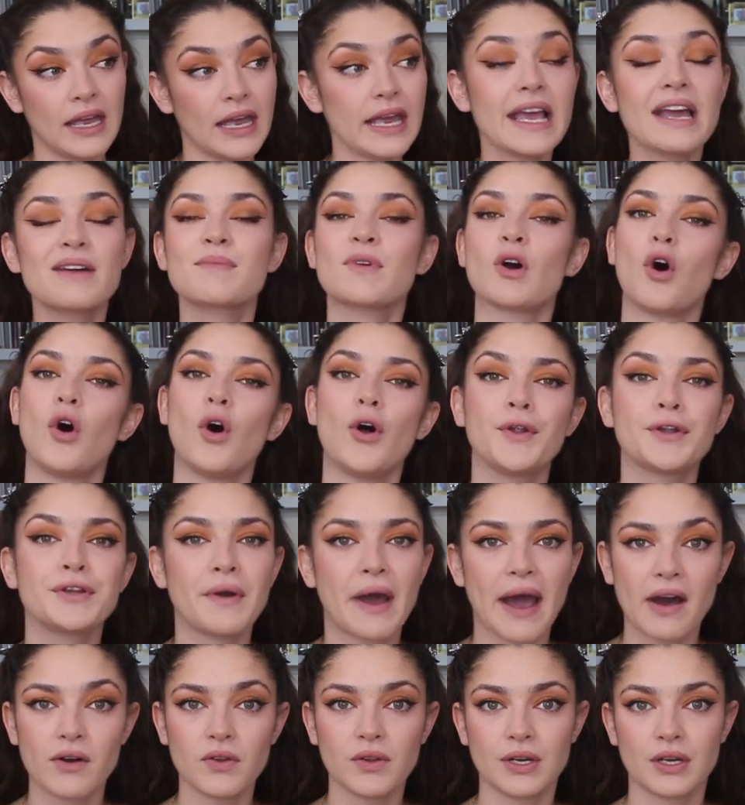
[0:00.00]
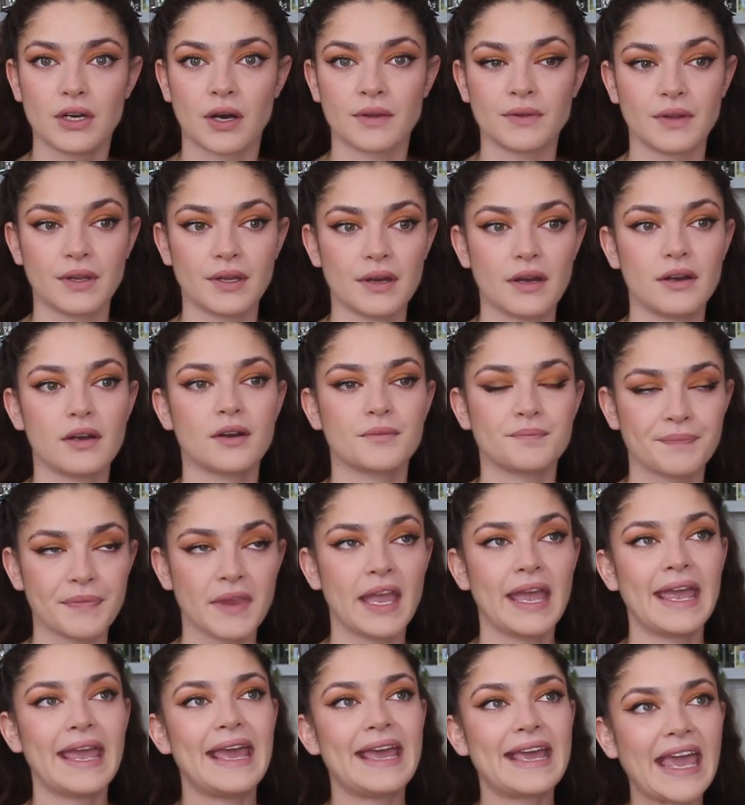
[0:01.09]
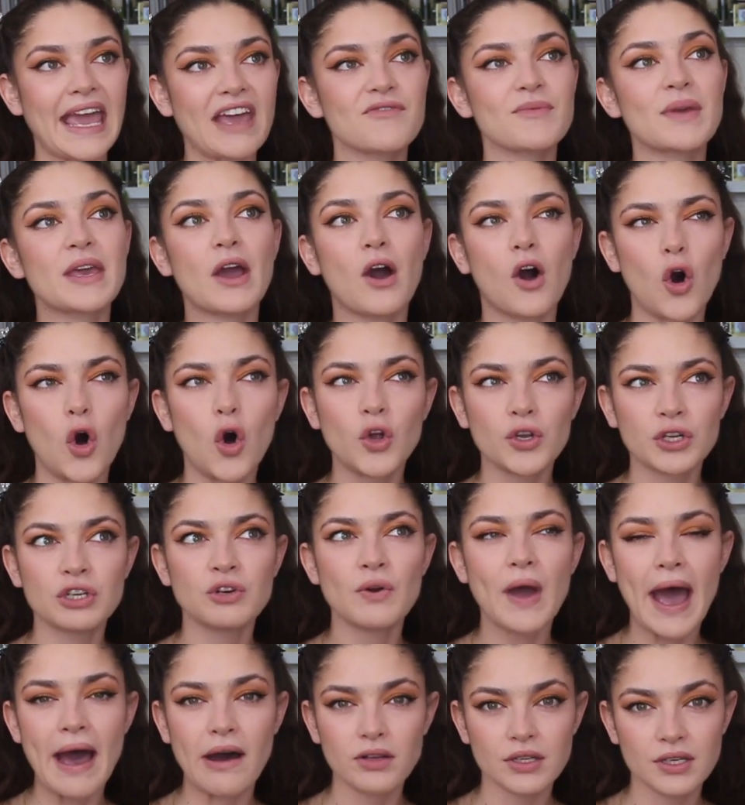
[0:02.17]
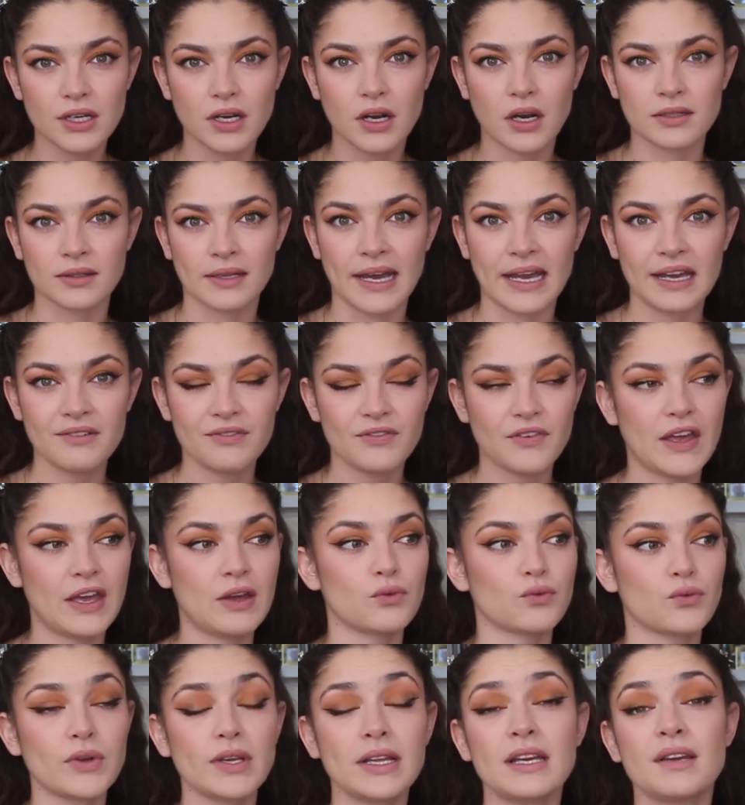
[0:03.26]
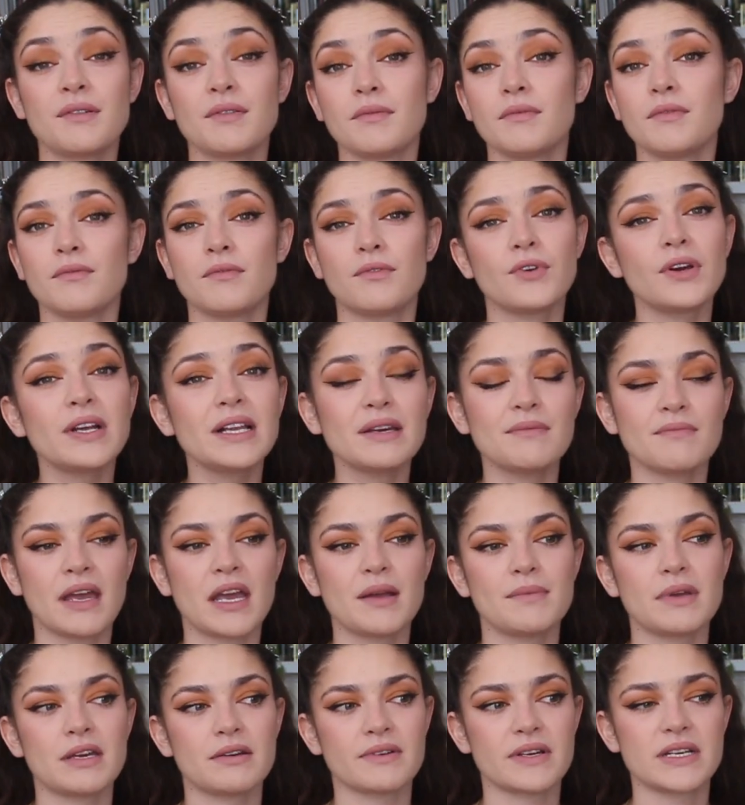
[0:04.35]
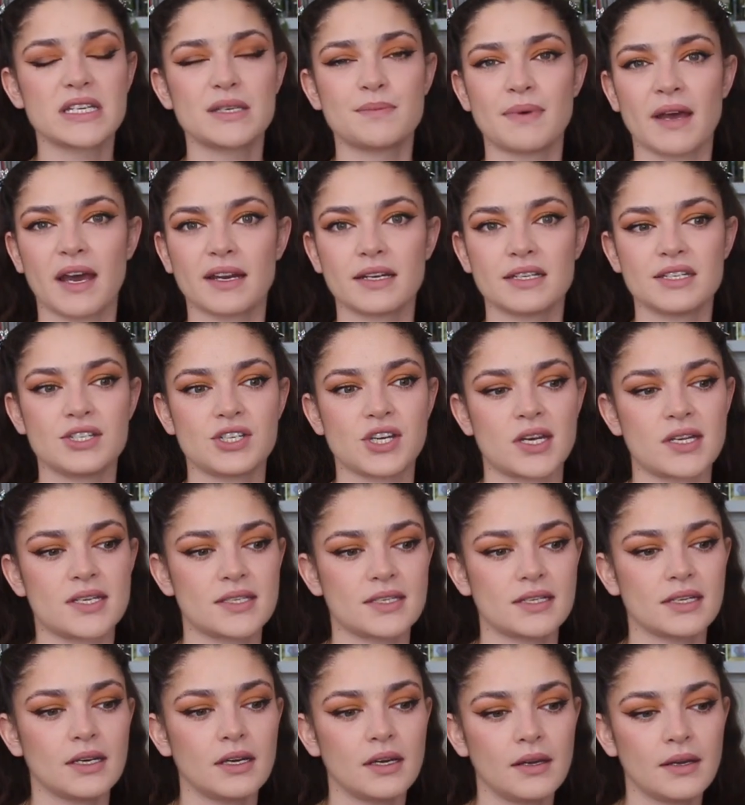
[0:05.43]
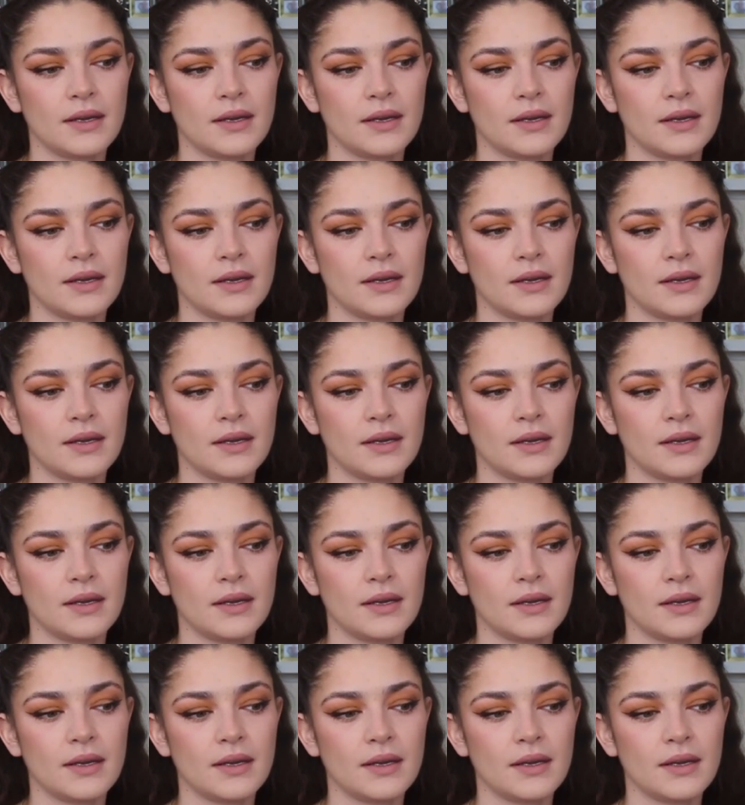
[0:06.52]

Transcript: gave me a whole new outlook on the it gave me a whole new outlook on life. It really really made me respect just